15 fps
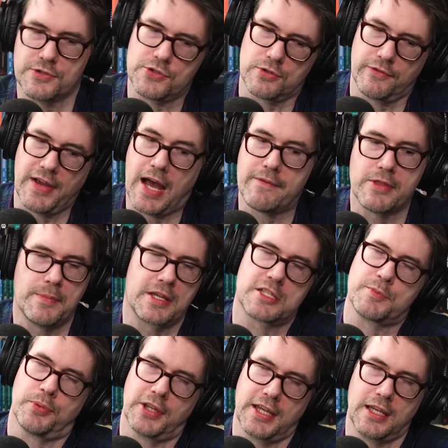to sort of have them
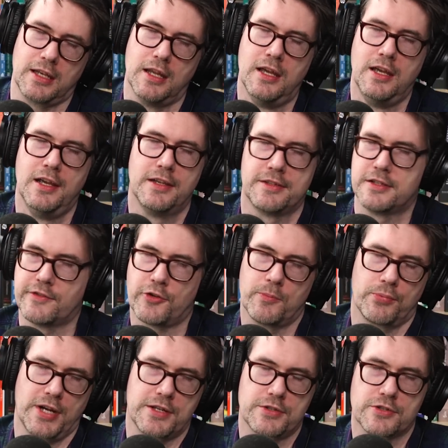explain the
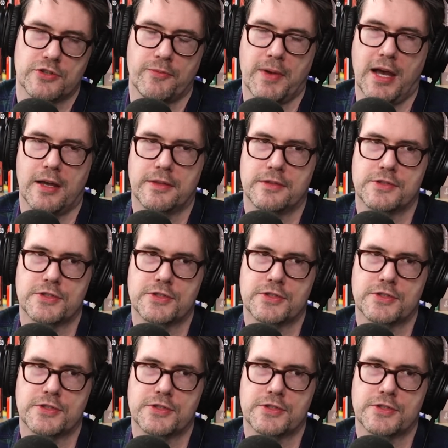different branches of math.